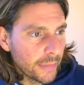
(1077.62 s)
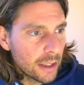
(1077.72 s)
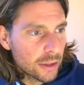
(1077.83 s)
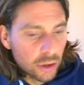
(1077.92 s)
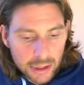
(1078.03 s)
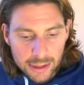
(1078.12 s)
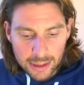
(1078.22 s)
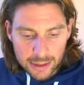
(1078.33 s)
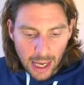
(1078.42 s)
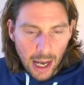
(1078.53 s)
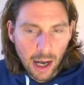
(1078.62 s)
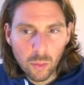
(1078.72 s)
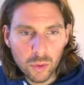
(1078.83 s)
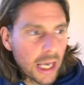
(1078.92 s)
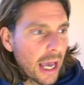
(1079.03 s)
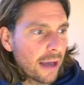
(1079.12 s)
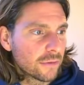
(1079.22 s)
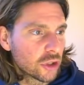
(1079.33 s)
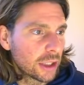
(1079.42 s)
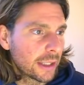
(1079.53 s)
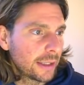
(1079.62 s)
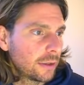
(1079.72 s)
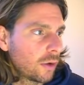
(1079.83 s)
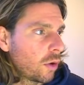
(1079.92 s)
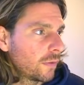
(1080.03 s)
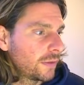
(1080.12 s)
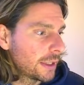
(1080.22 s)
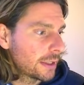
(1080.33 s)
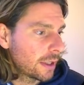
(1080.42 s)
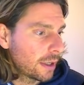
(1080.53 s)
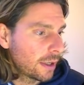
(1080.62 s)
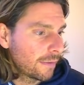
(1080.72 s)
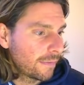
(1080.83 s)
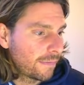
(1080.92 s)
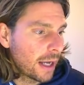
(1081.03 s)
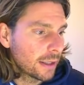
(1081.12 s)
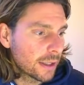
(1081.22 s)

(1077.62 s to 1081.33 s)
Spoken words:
So this is how we have generated all of these files